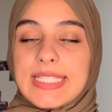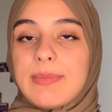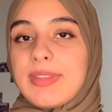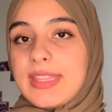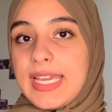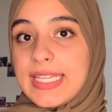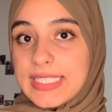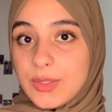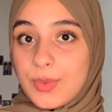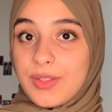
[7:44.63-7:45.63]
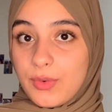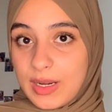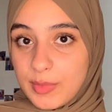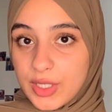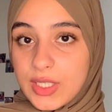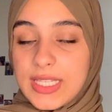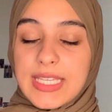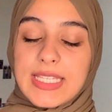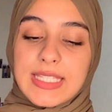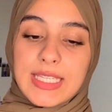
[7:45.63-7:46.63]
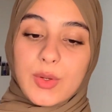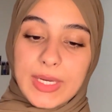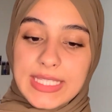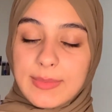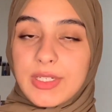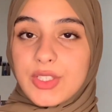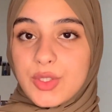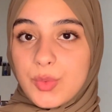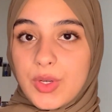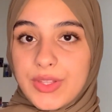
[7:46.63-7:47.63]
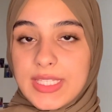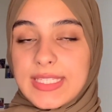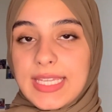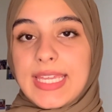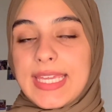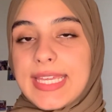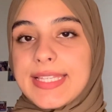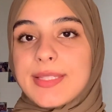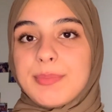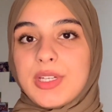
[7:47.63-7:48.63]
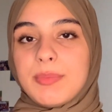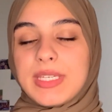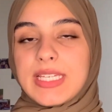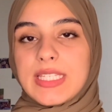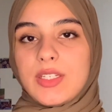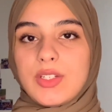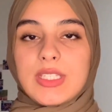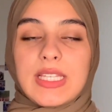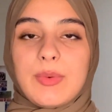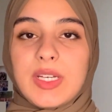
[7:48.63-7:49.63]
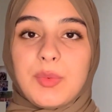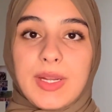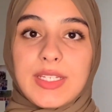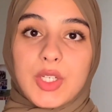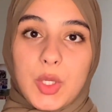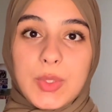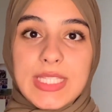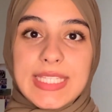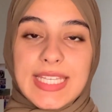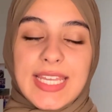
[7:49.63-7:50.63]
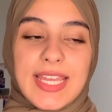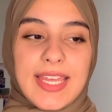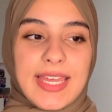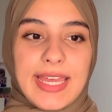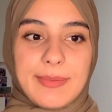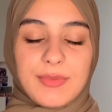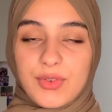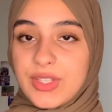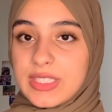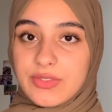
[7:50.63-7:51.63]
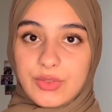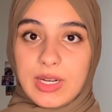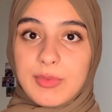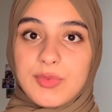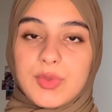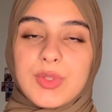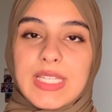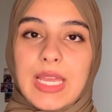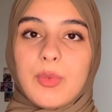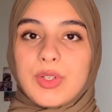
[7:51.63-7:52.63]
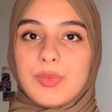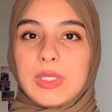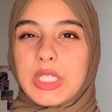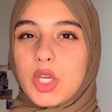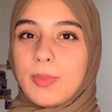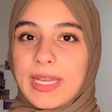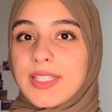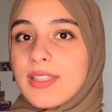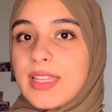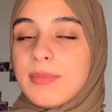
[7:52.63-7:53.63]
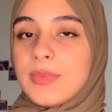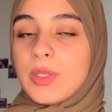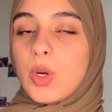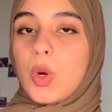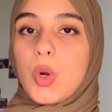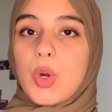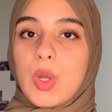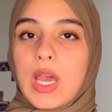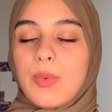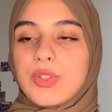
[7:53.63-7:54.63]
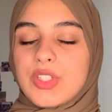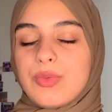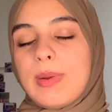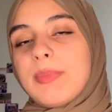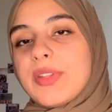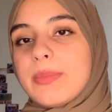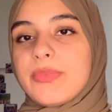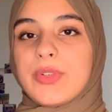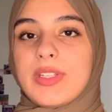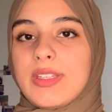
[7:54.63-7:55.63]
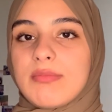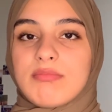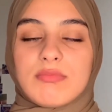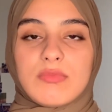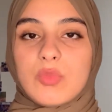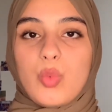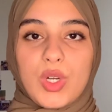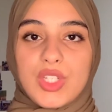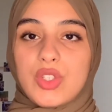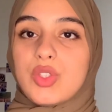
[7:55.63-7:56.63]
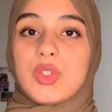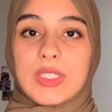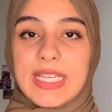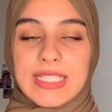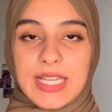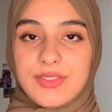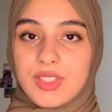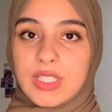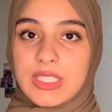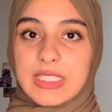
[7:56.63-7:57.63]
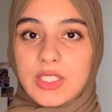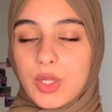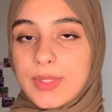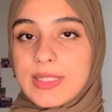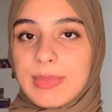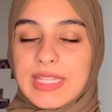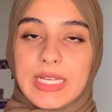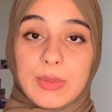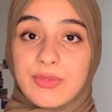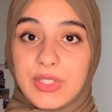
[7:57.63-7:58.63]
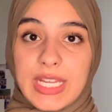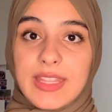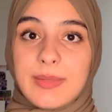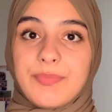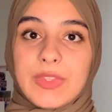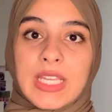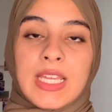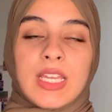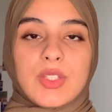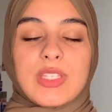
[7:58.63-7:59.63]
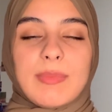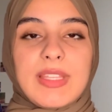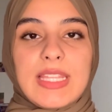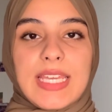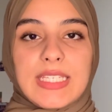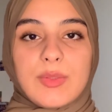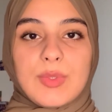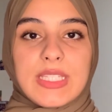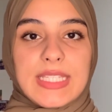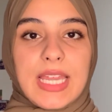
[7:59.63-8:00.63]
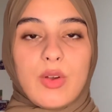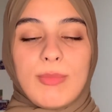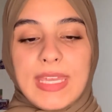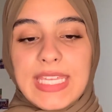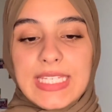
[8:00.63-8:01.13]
something that I did with grammar is quite similar to what this deck is, but because I noticed that when I write notes for the different grammar rules, I wouldn't really go back to them, or I would just remember them for the 1 to 2 days after I did the notes, but then I would forget them. So something that I did was now make a